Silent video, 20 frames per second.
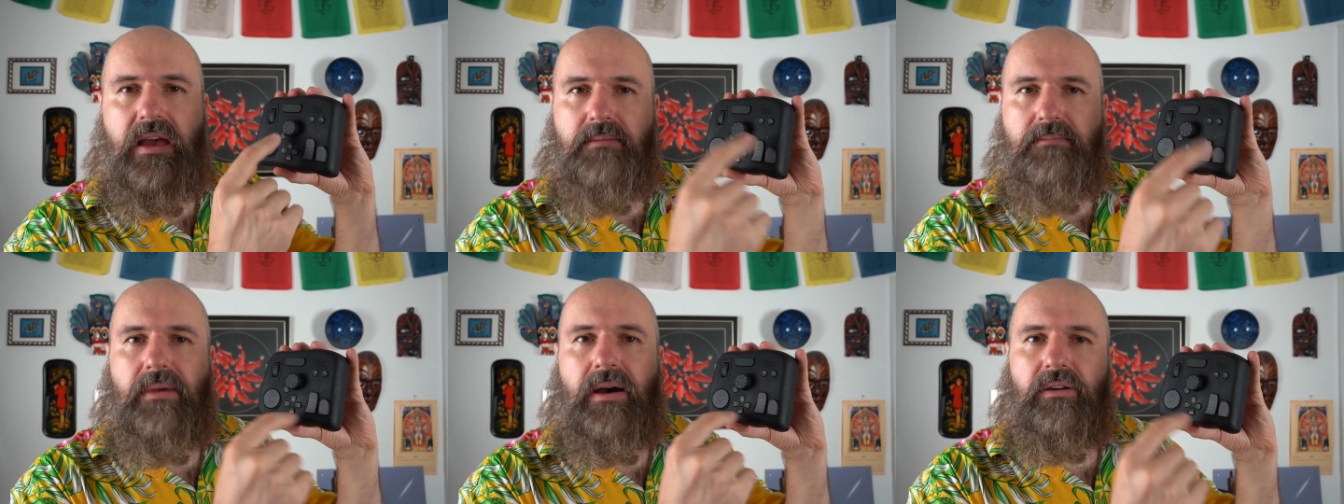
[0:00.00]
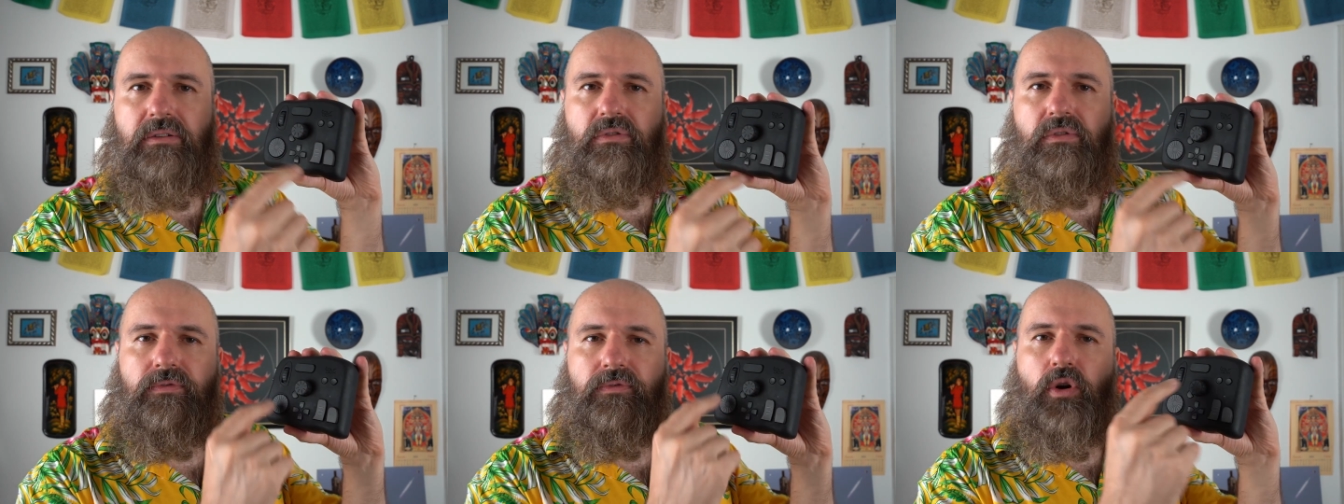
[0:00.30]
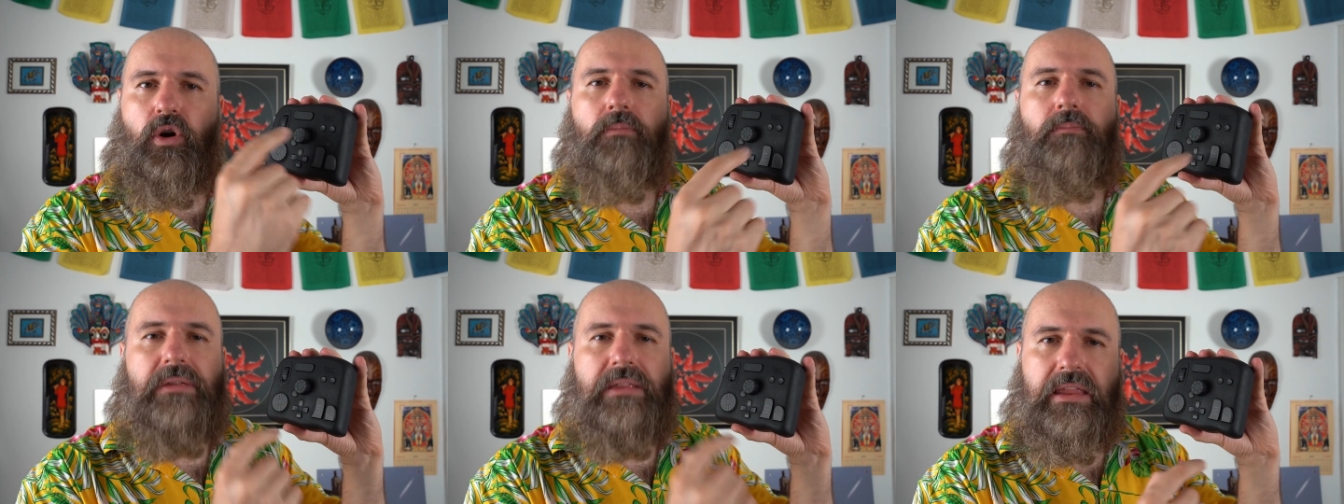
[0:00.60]
amount of
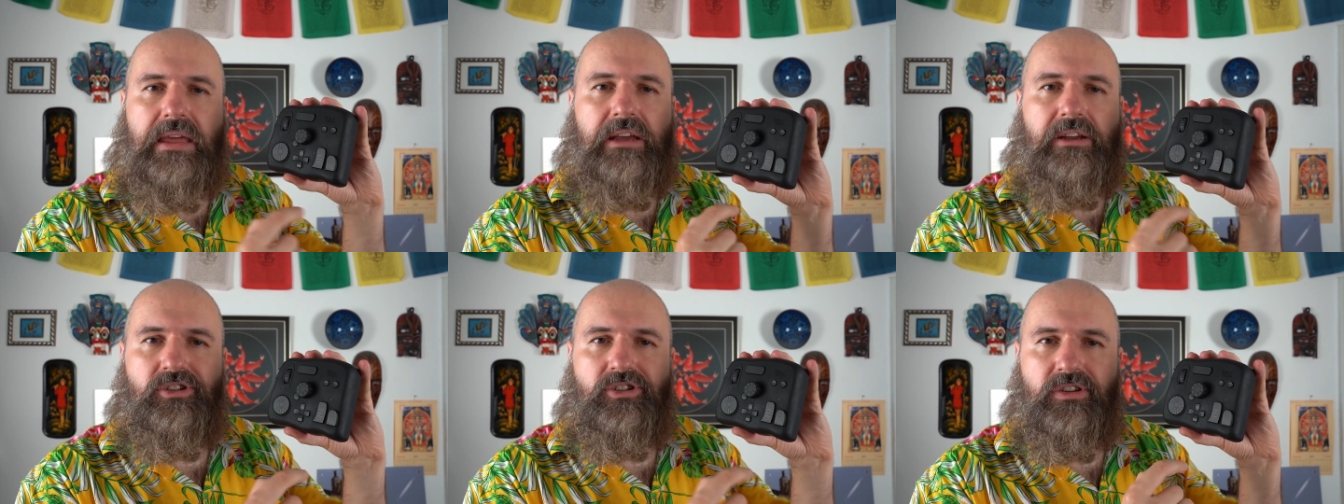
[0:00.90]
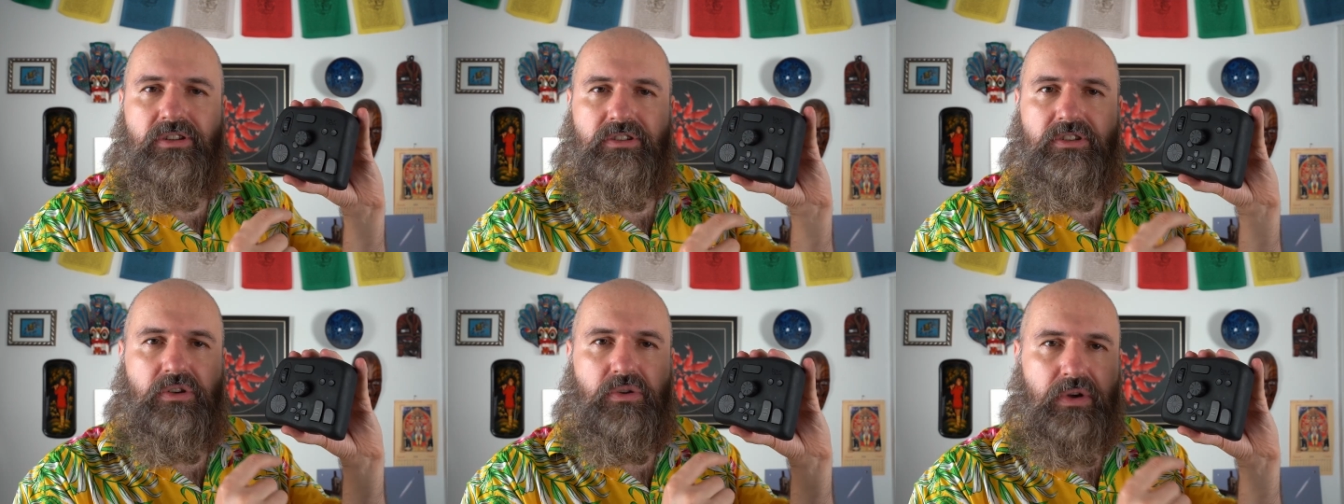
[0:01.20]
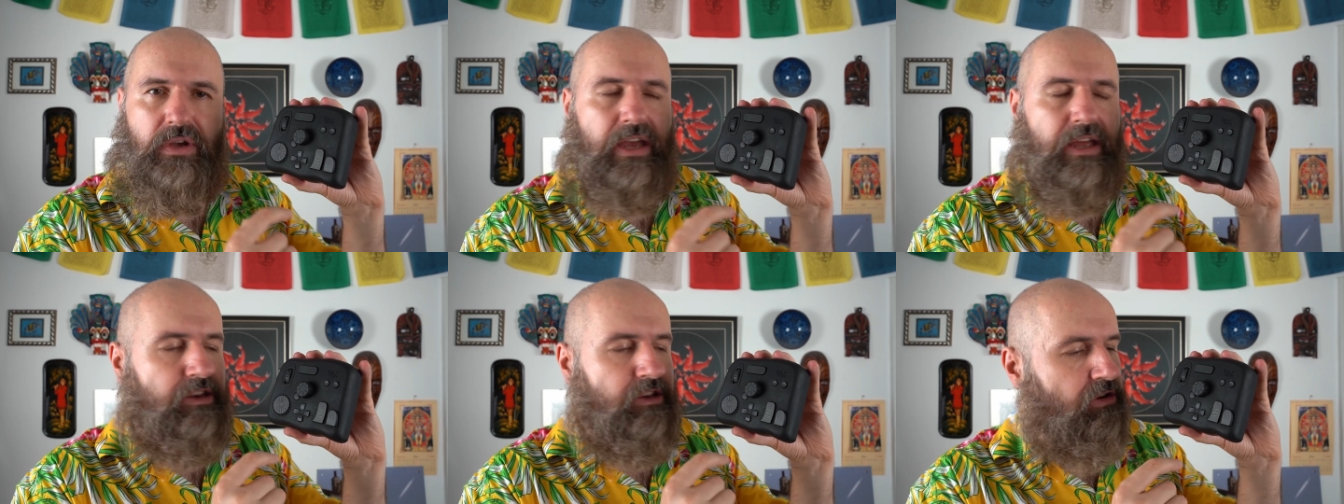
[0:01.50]
combinations you
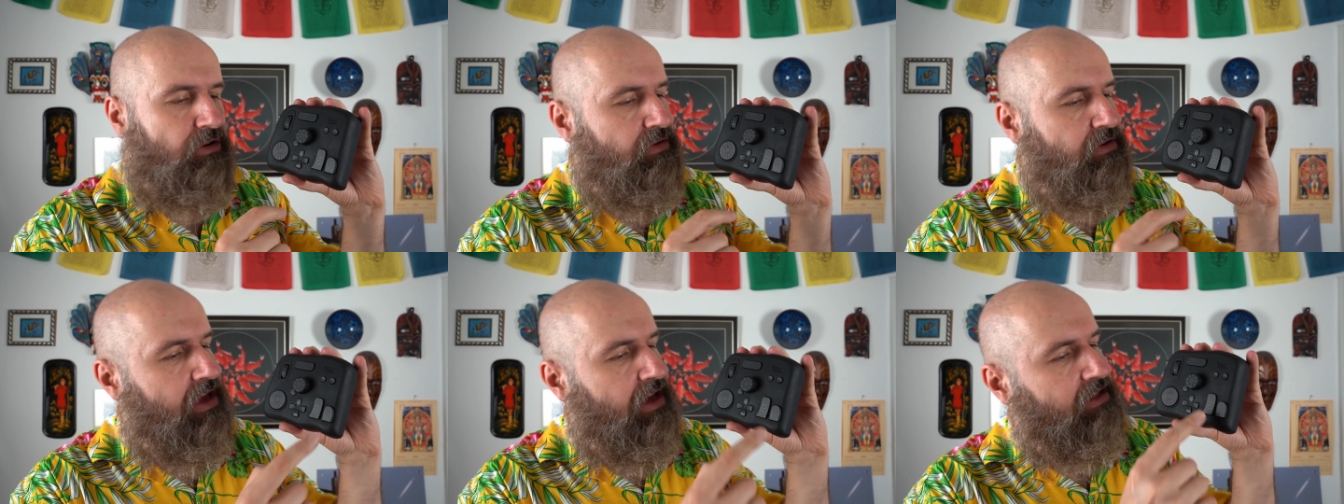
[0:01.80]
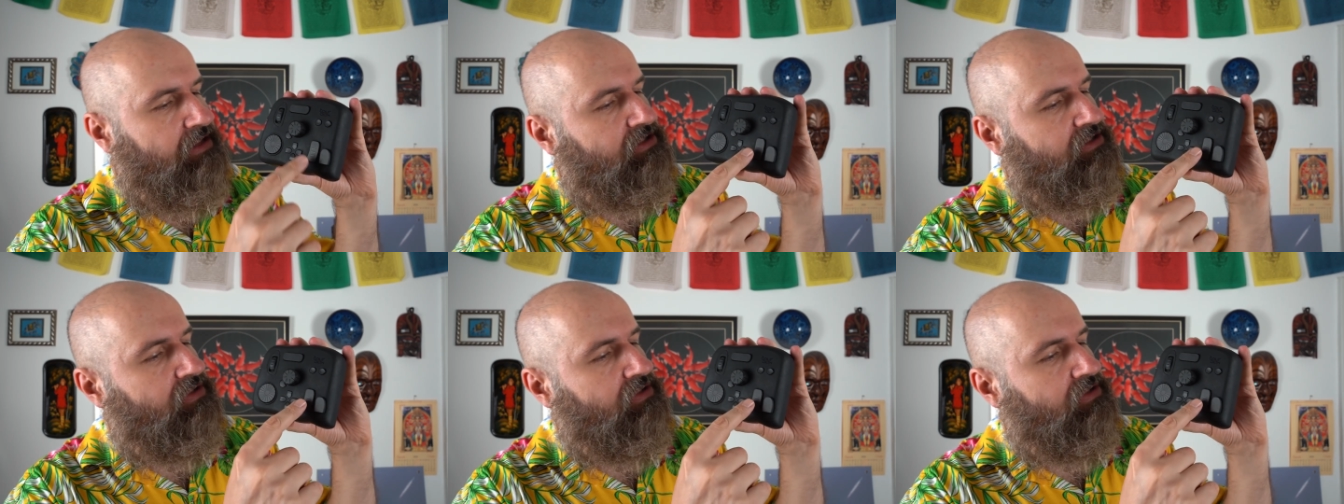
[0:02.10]
can create.